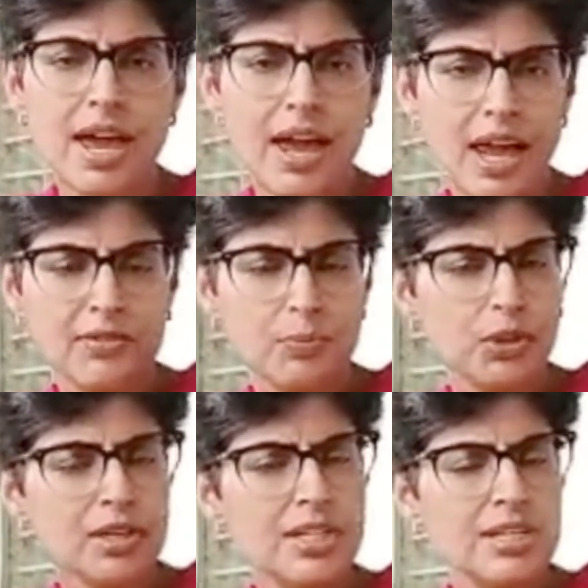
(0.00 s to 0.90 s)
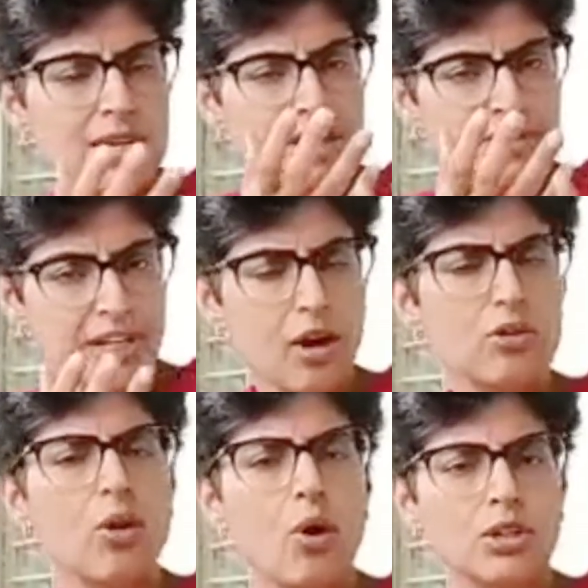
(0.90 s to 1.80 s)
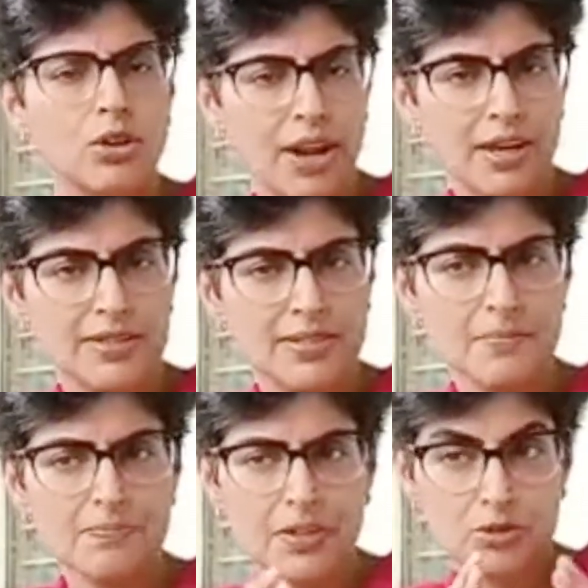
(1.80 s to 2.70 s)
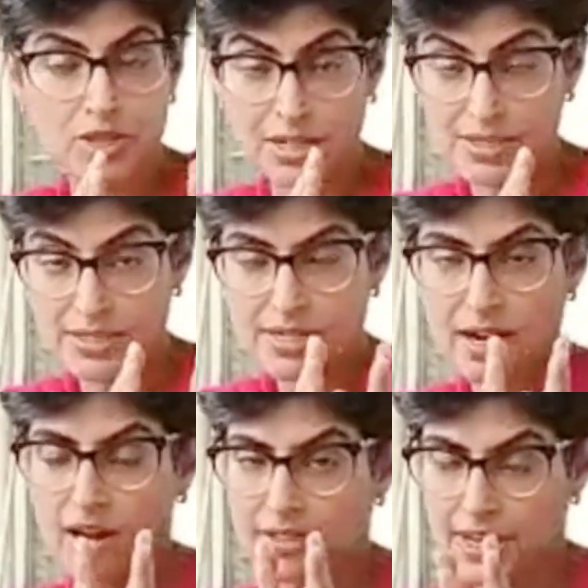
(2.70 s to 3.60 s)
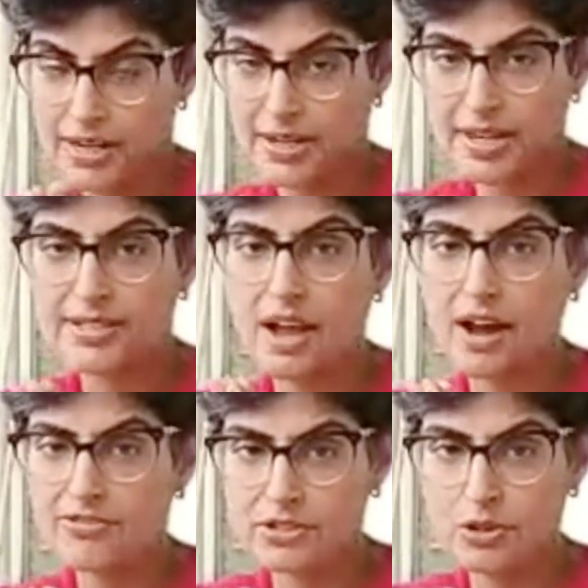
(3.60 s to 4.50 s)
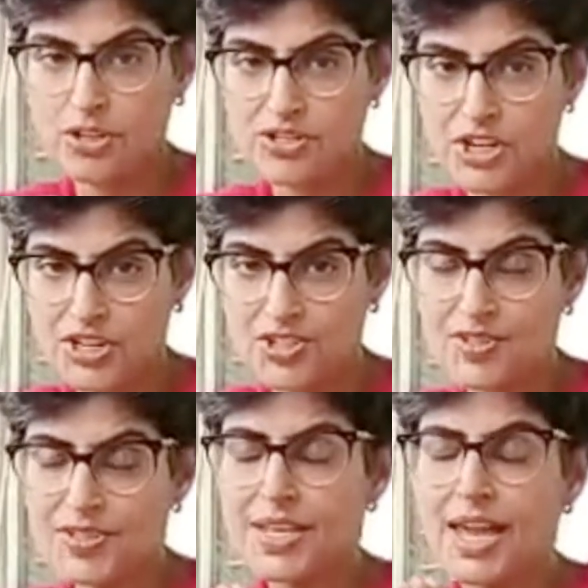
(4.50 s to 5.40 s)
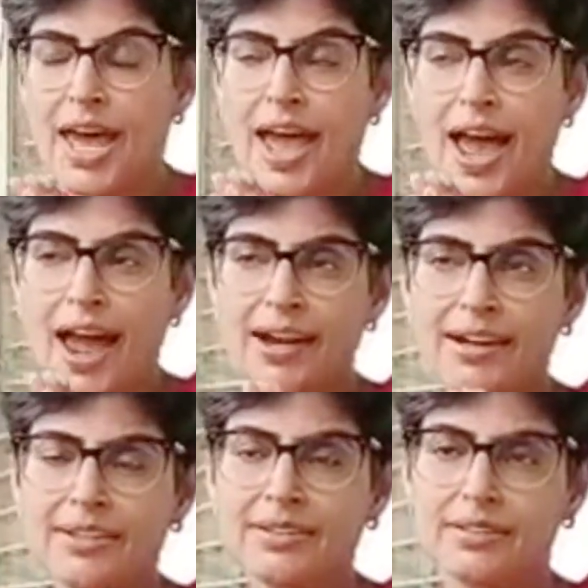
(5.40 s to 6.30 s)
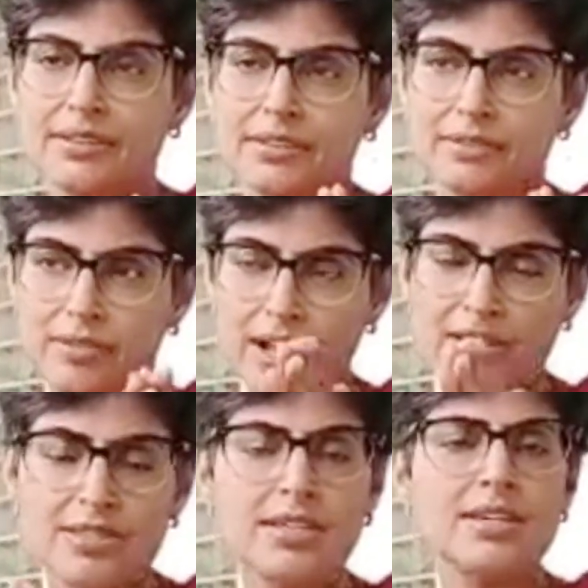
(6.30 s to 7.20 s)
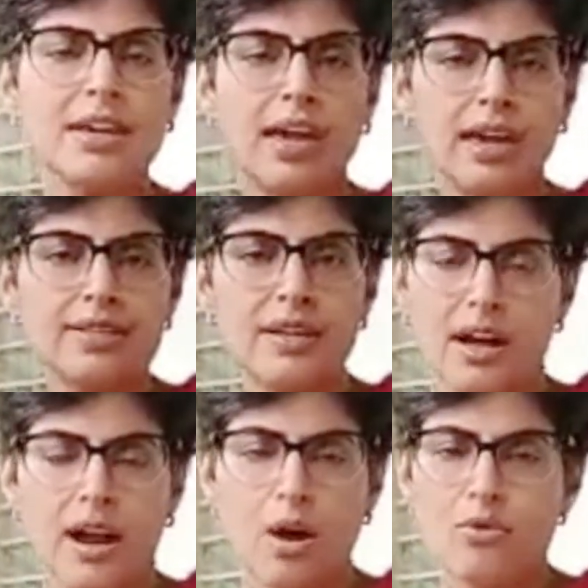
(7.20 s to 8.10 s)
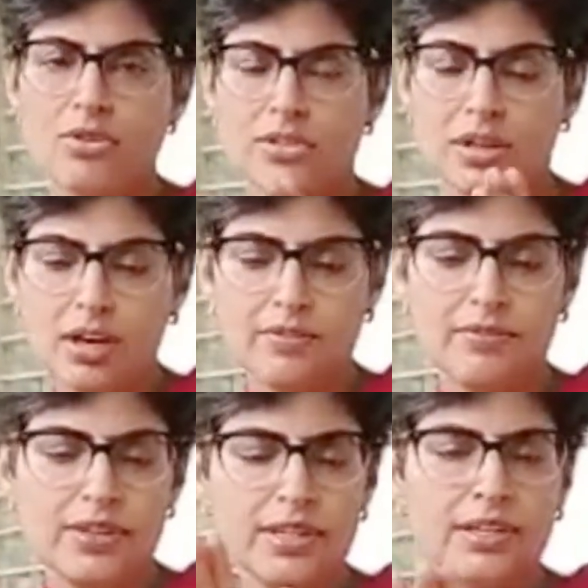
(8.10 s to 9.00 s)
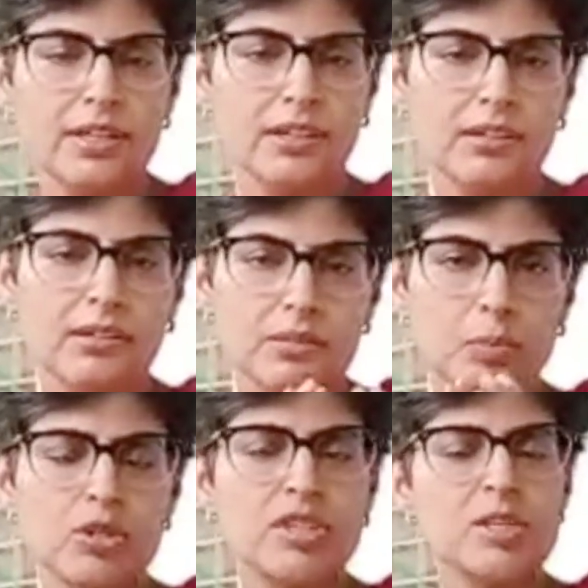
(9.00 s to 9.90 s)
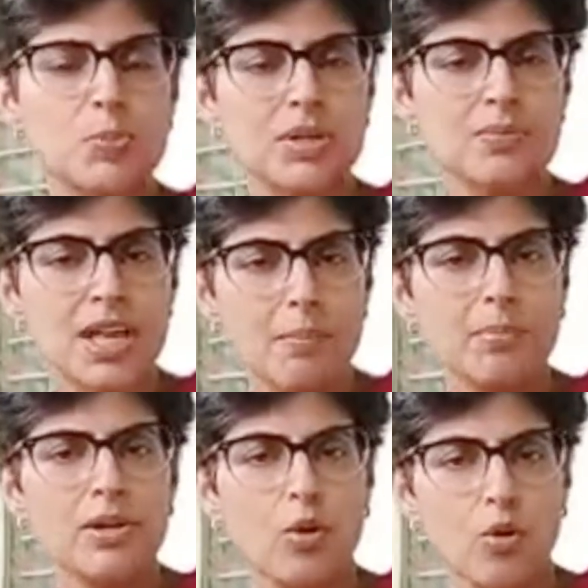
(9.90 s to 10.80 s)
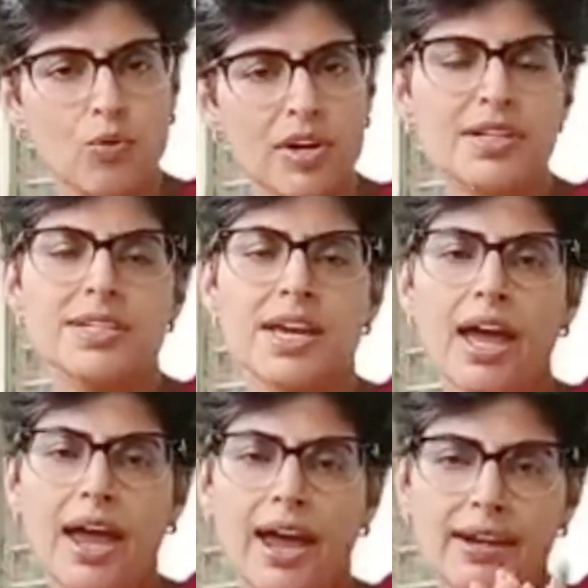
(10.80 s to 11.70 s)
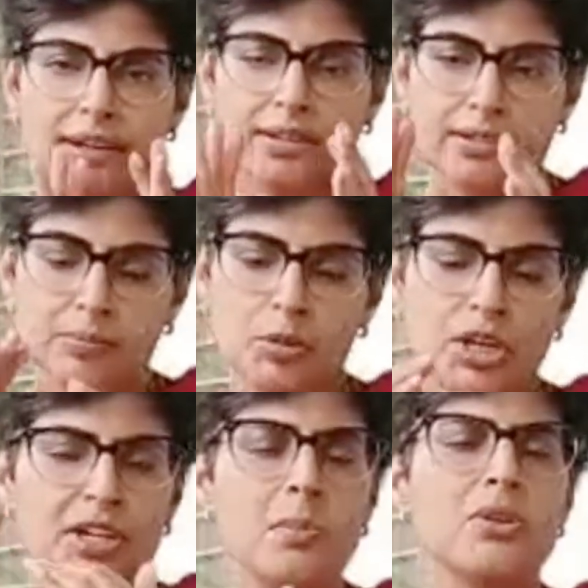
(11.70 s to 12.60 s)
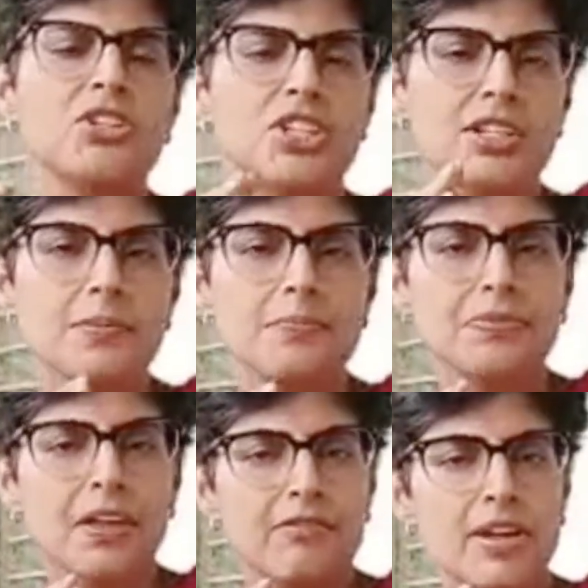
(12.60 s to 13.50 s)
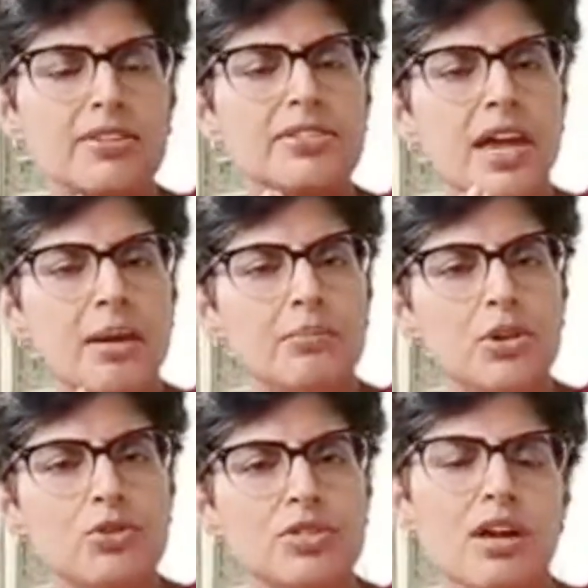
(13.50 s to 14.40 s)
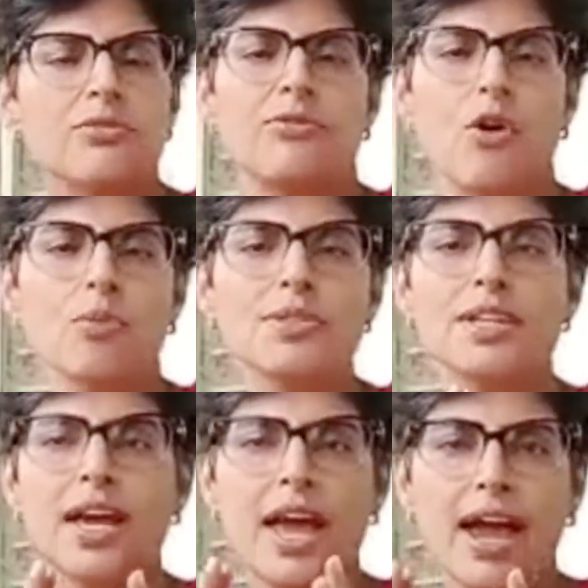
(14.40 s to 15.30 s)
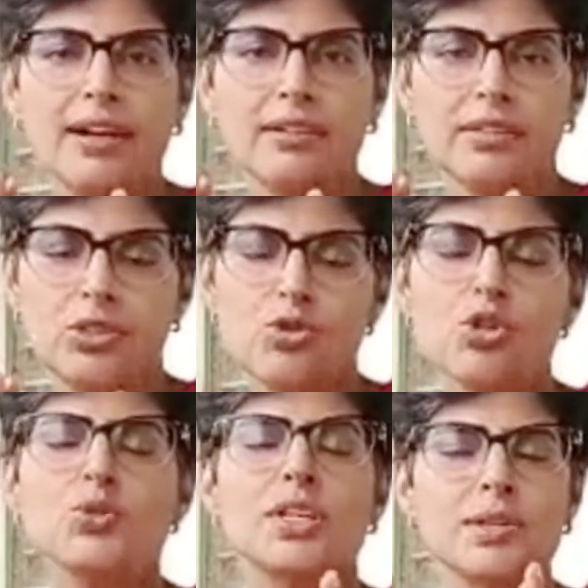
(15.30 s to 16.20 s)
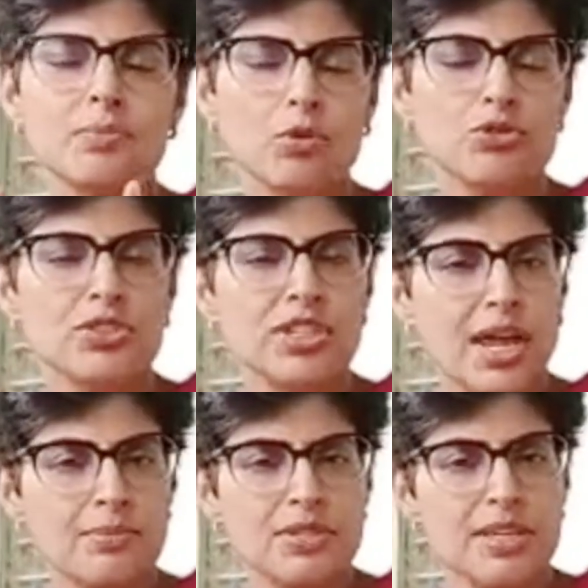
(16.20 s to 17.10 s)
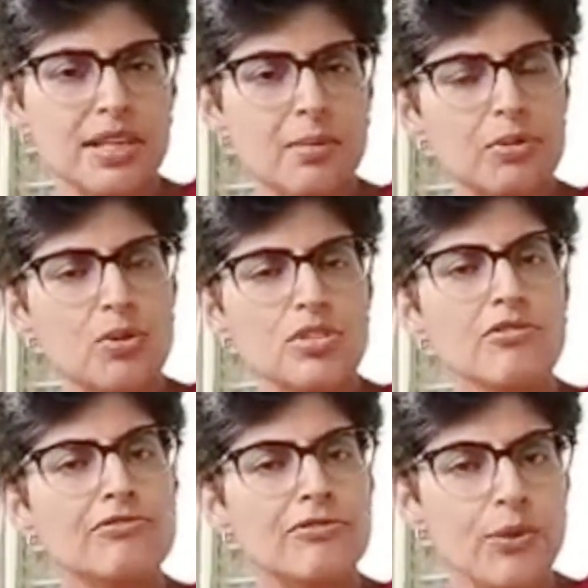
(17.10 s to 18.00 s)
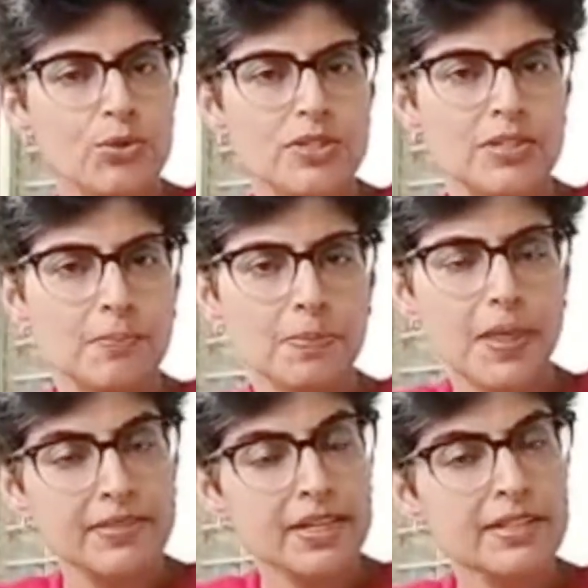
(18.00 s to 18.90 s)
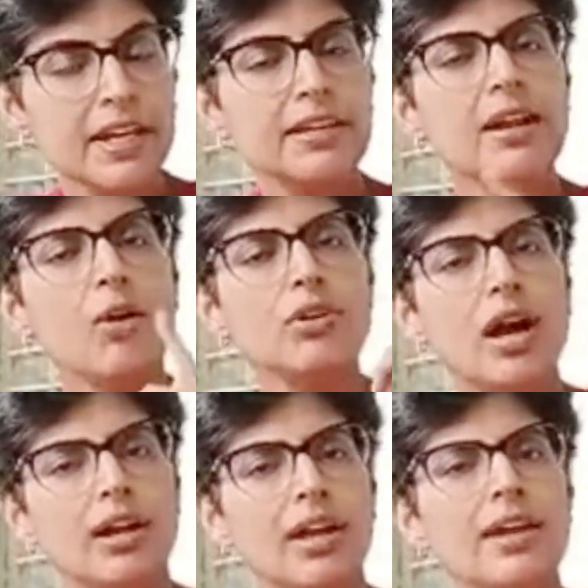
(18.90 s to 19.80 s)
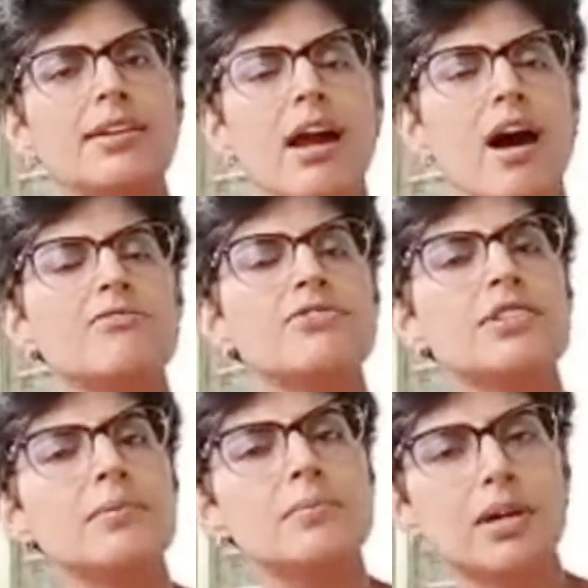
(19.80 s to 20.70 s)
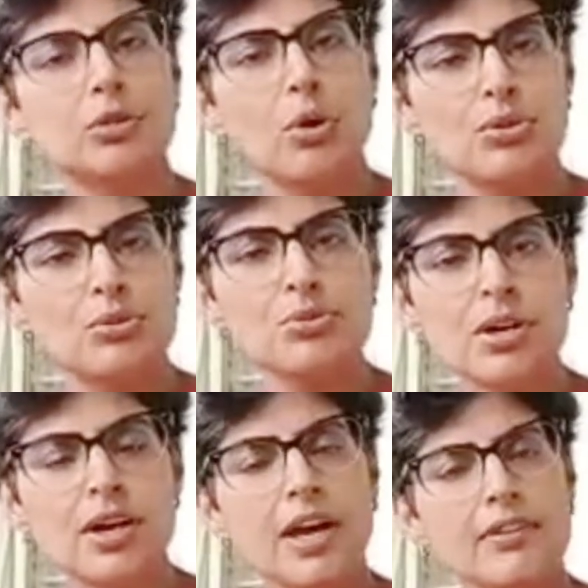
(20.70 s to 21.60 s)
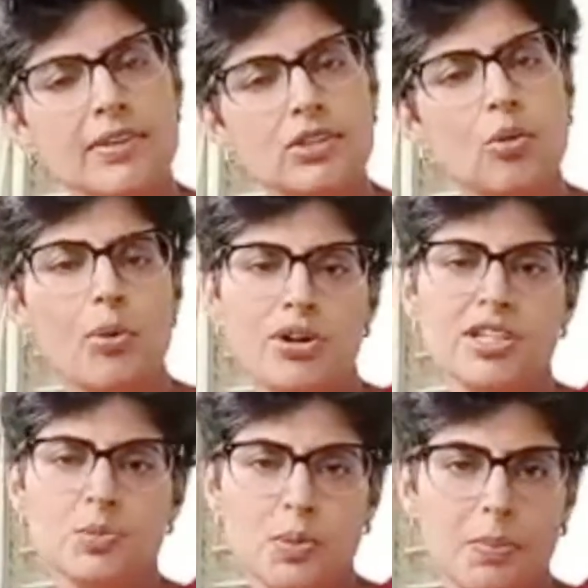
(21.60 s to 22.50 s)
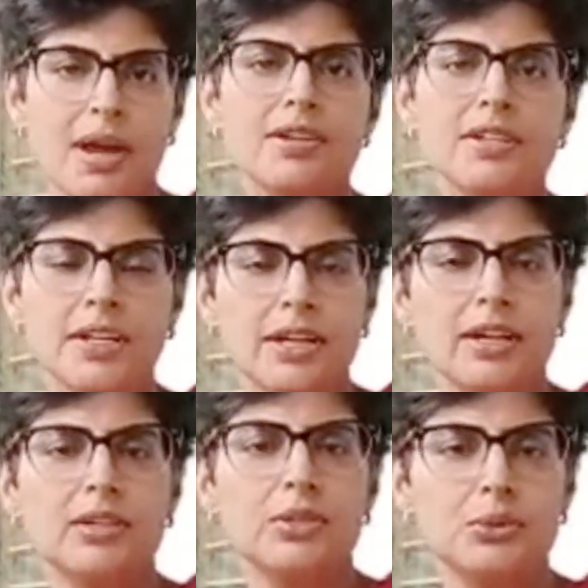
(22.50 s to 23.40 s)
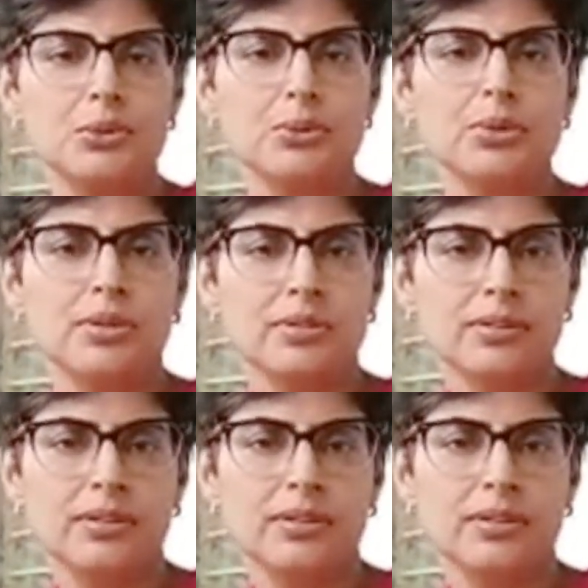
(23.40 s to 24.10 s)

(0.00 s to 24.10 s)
and we put a needle and take out all your eggs. So that is done 10 days after your injections. And once the eggs are out, we put the sperm sample over it and put it in a machine where the embryos are formed. And usually, most of the times, these embryos are frozen and then taken out again after a month or two, when your body is prepared to